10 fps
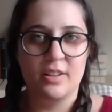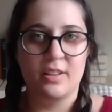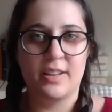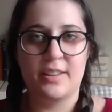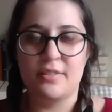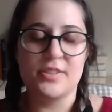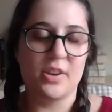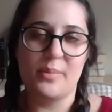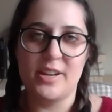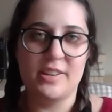Like, there are so
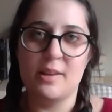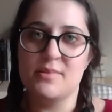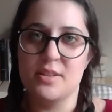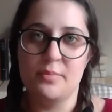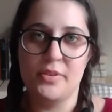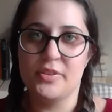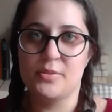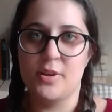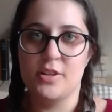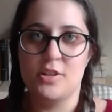many times in the books
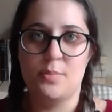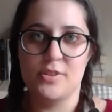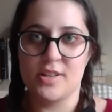where she puts